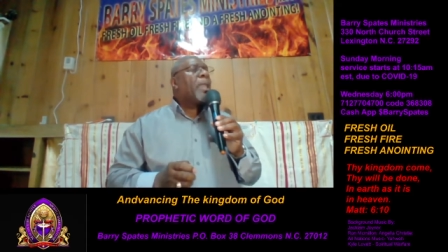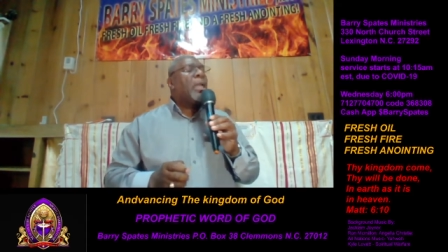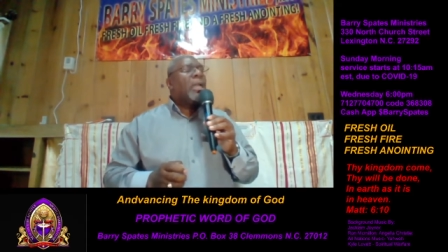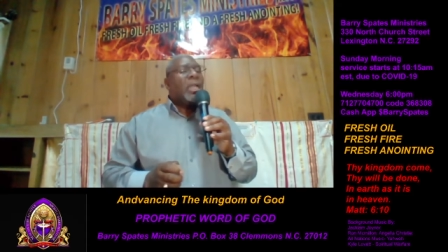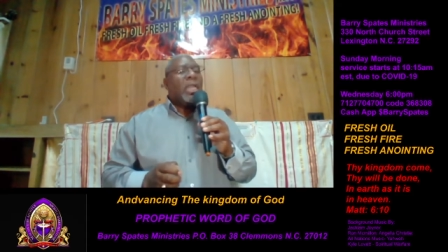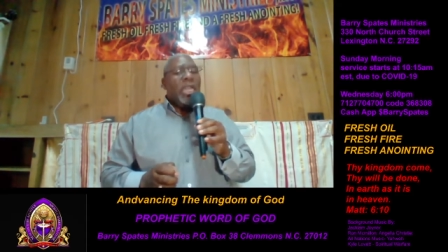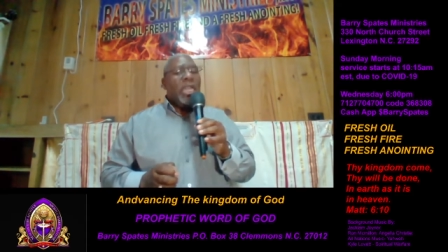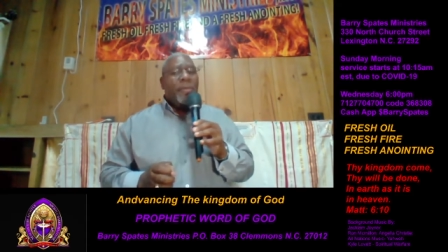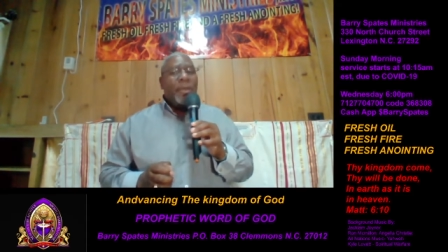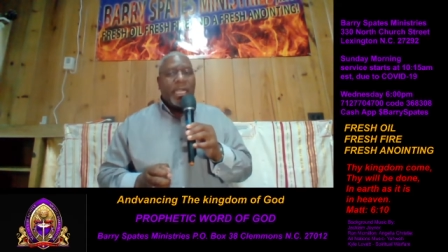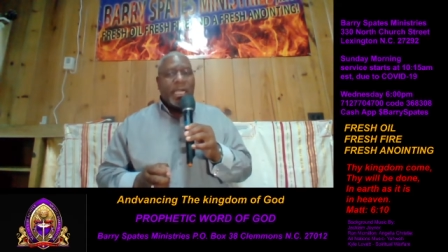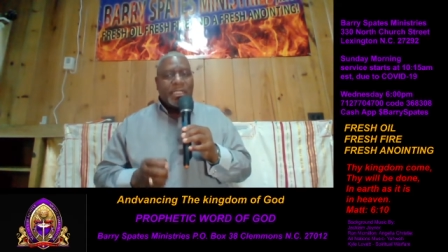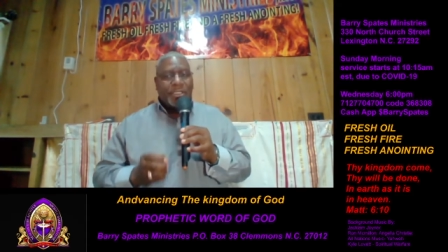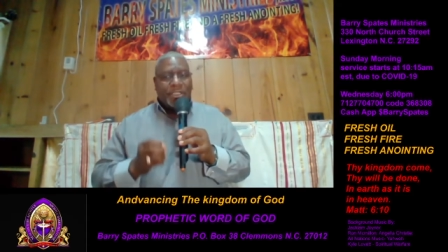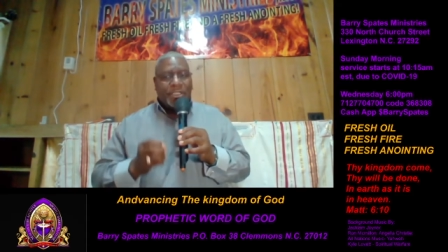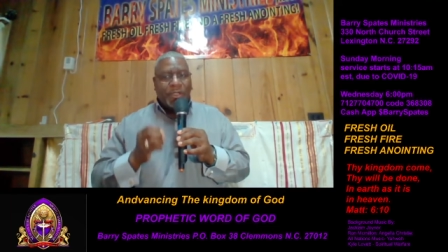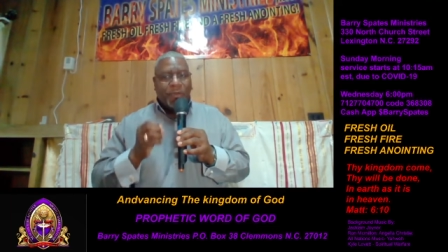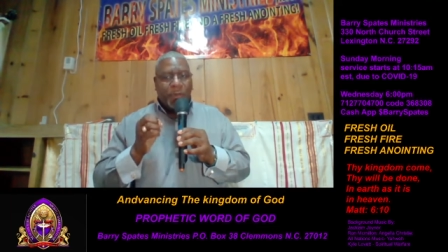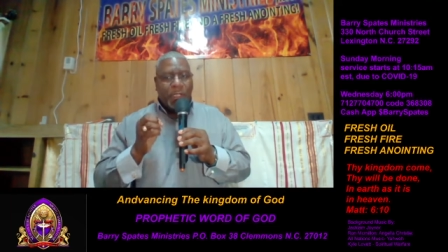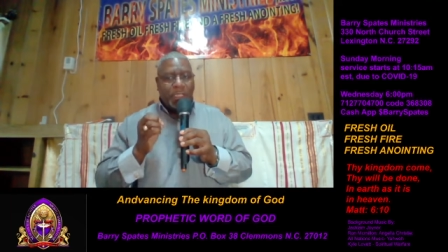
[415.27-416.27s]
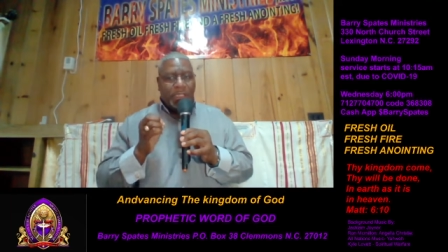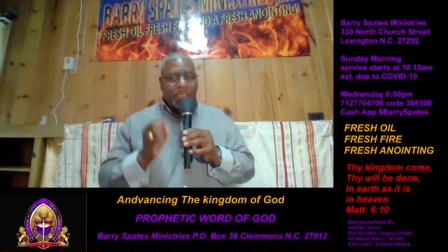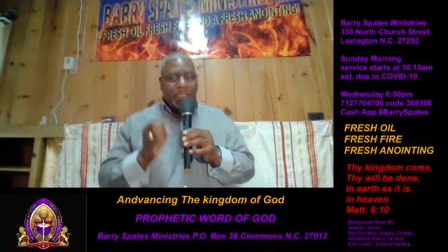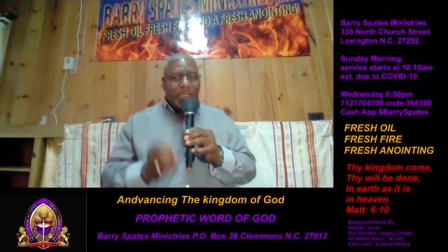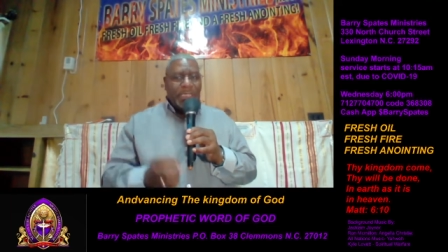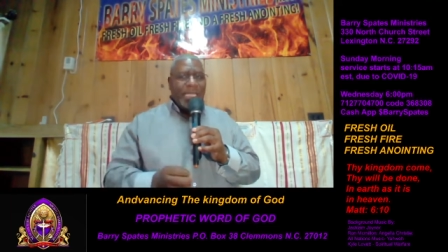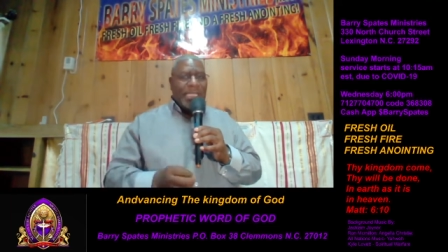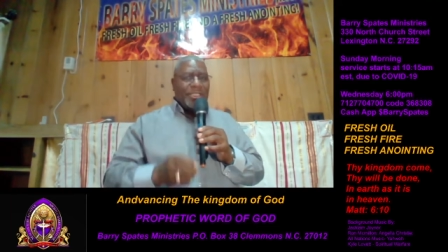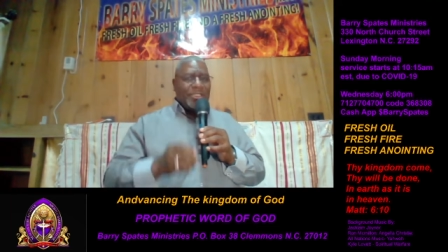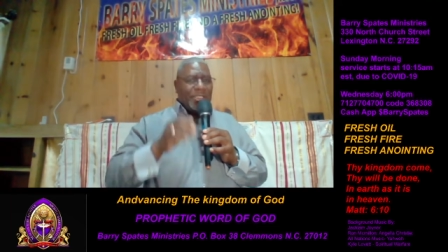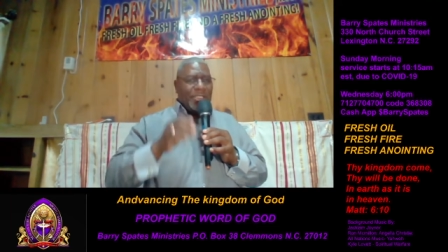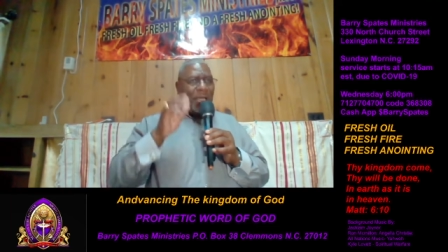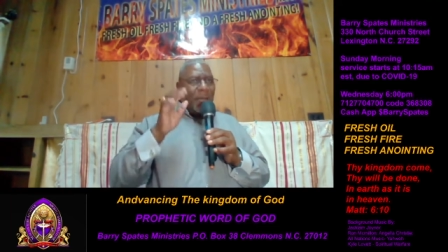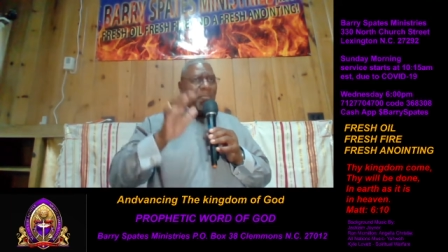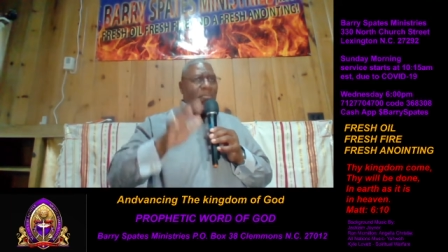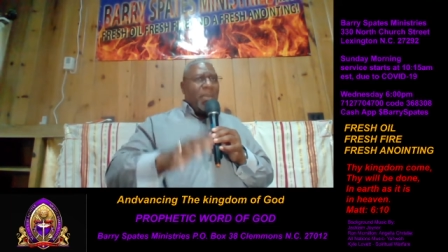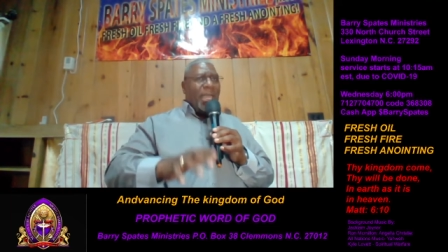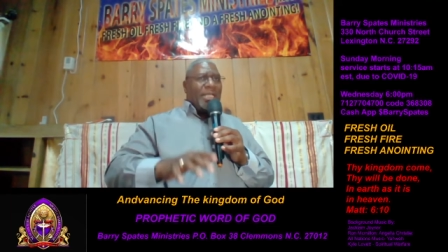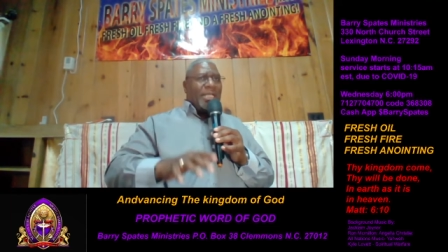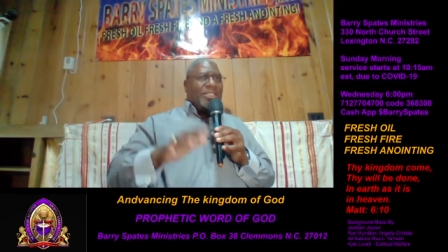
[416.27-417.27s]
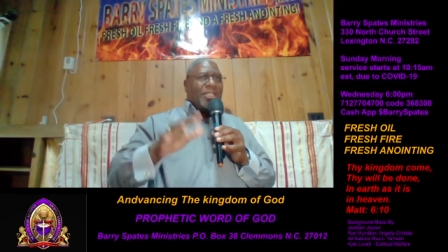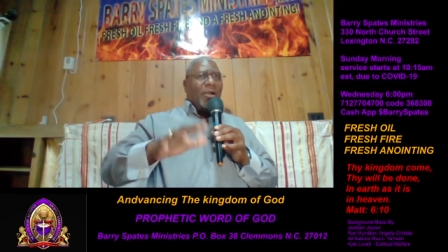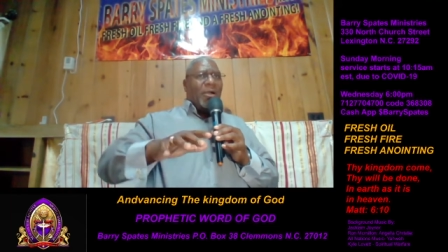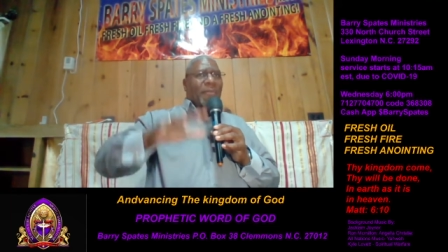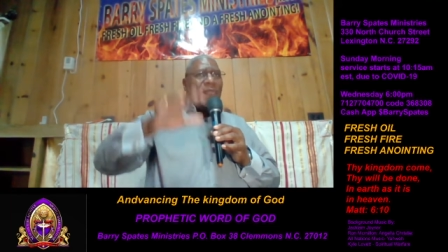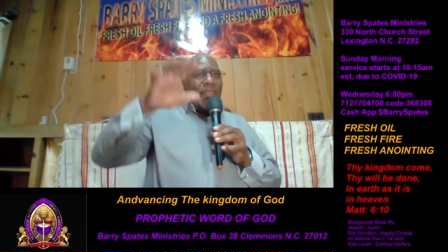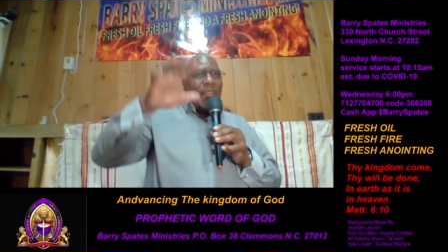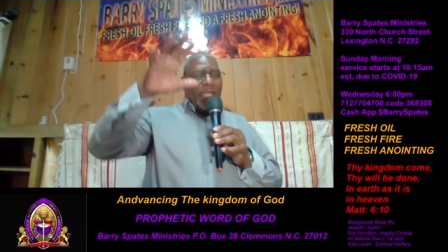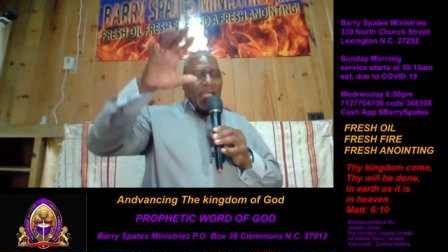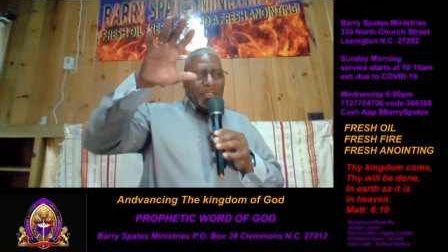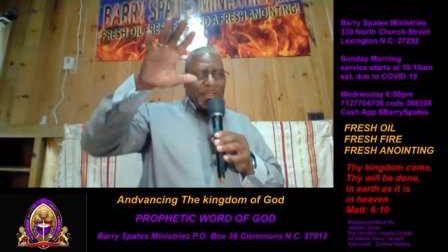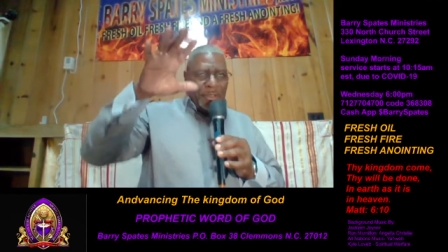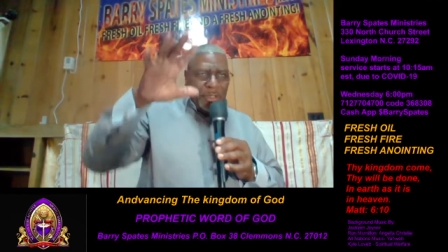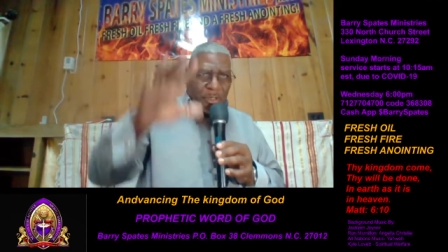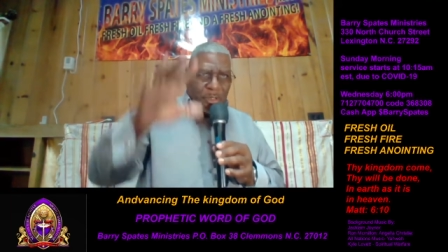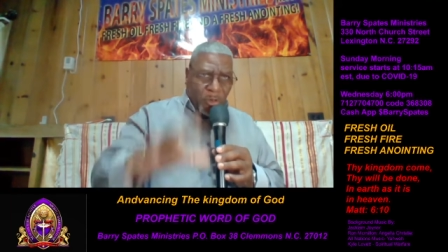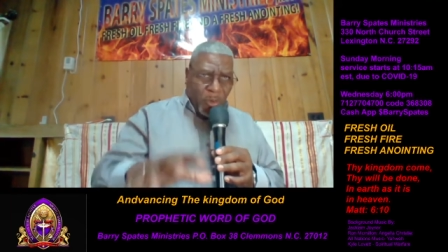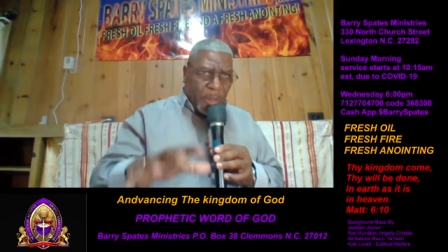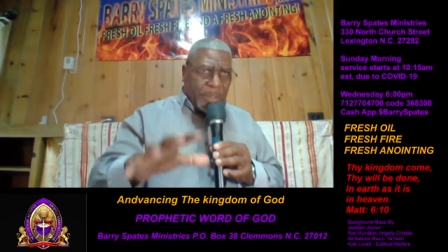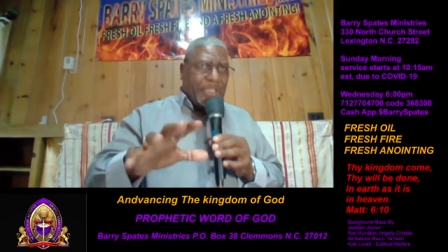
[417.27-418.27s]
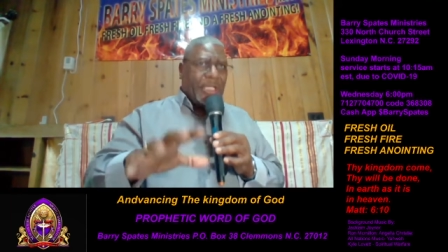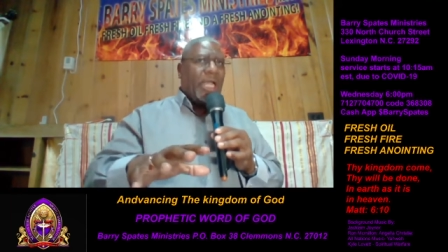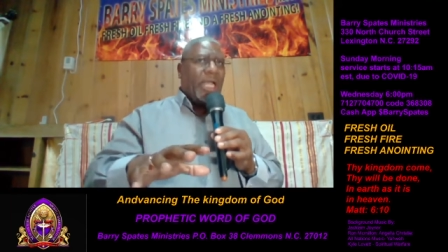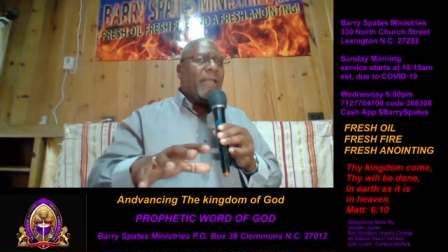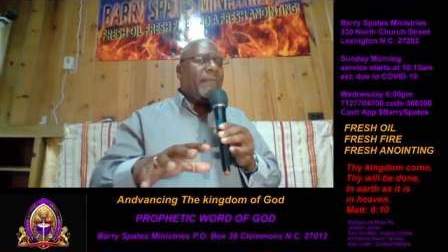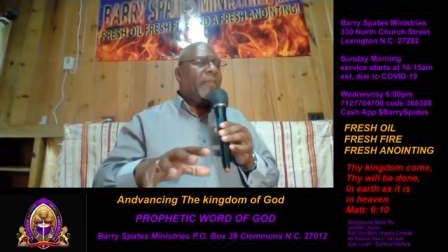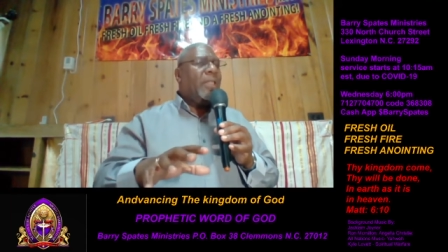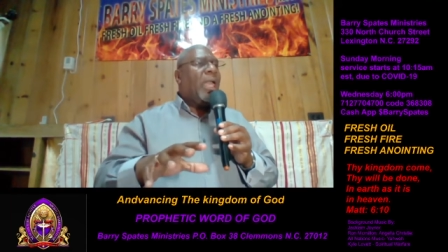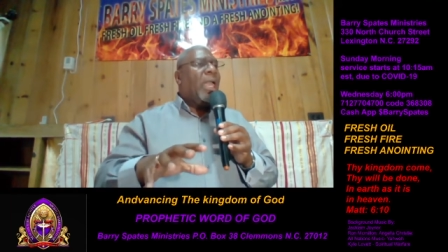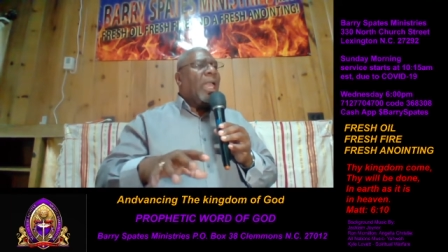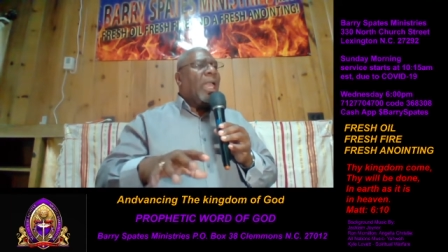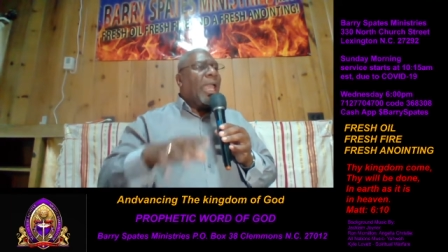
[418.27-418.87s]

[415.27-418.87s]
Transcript: He begins to release a measure of the anointing,